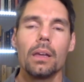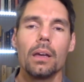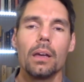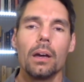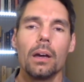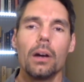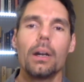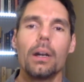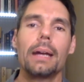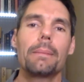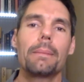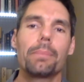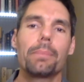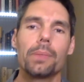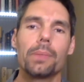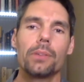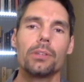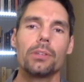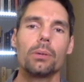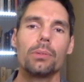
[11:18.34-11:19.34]
All right,
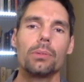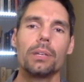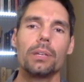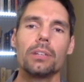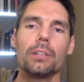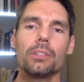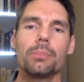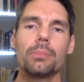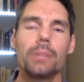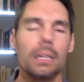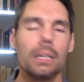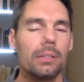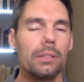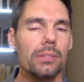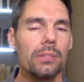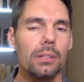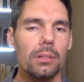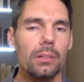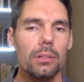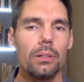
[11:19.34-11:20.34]
so there are some things
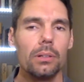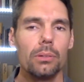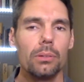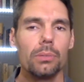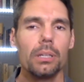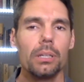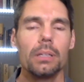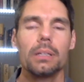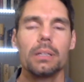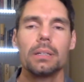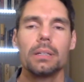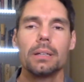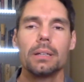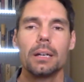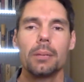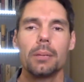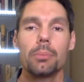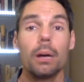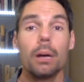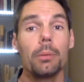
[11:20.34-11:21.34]
that are really
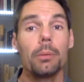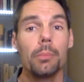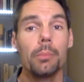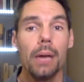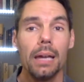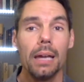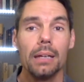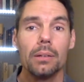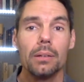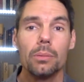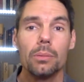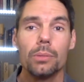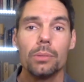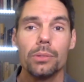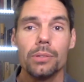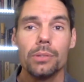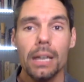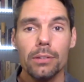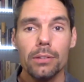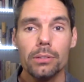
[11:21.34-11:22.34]
problematic with
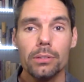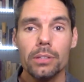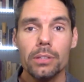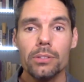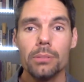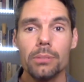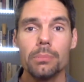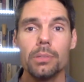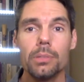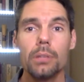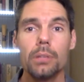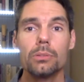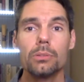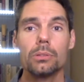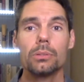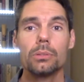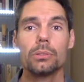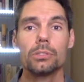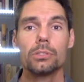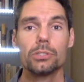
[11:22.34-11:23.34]
naturalism. Those
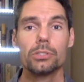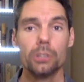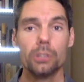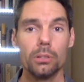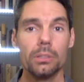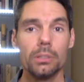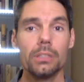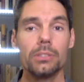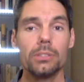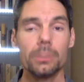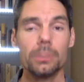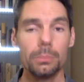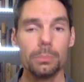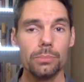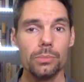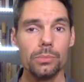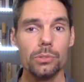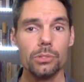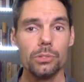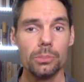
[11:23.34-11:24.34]
are certainly
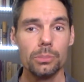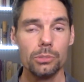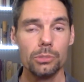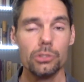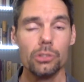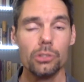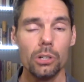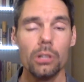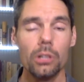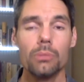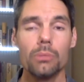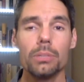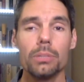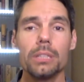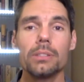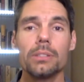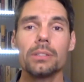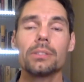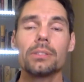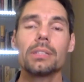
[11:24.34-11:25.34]
some strong
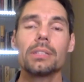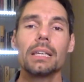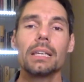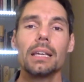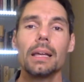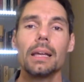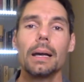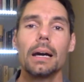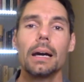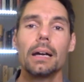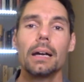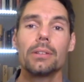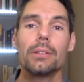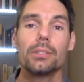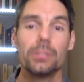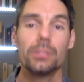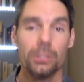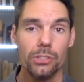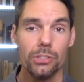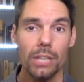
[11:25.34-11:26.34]
reasons to
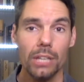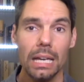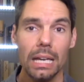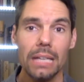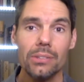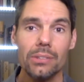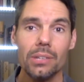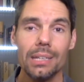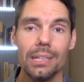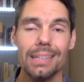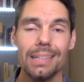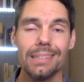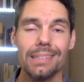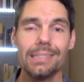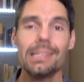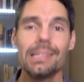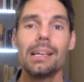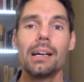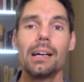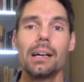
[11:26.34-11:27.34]
suggest that it is
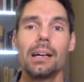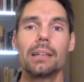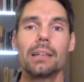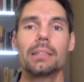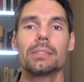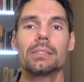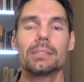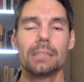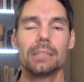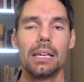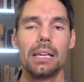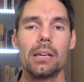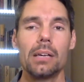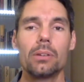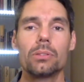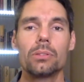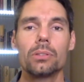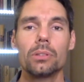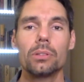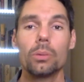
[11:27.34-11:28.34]
not a
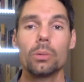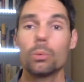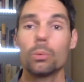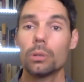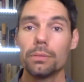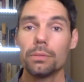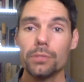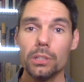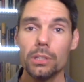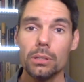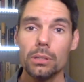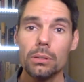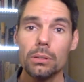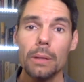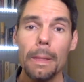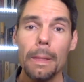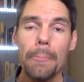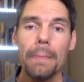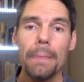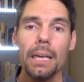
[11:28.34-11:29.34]
sound worldview,
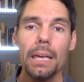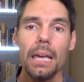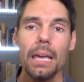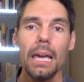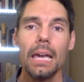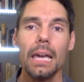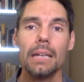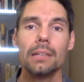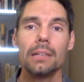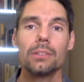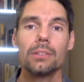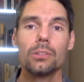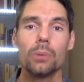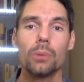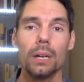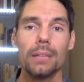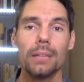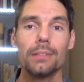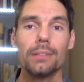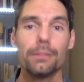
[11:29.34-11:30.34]
and it is
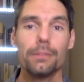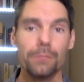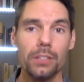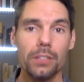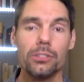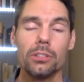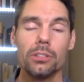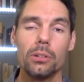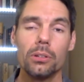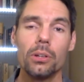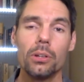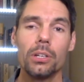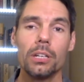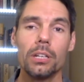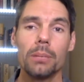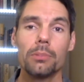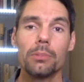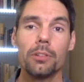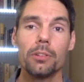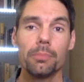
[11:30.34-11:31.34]
quite deficient on a
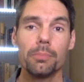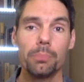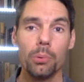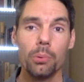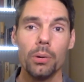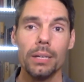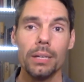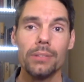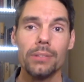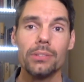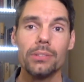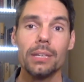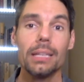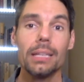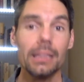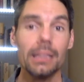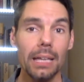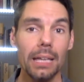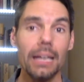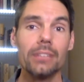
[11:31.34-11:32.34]
number of points,
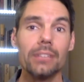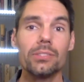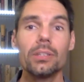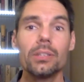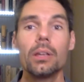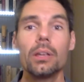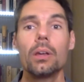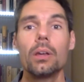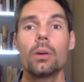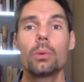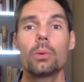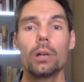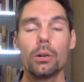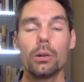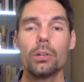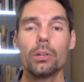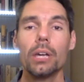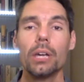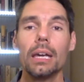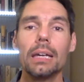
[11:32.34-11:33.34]
unless we're
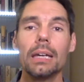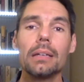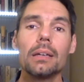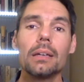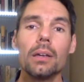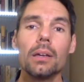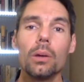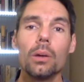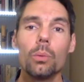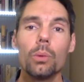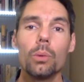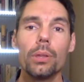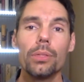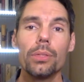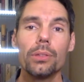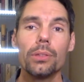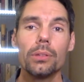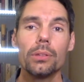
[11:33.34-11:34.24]
okay with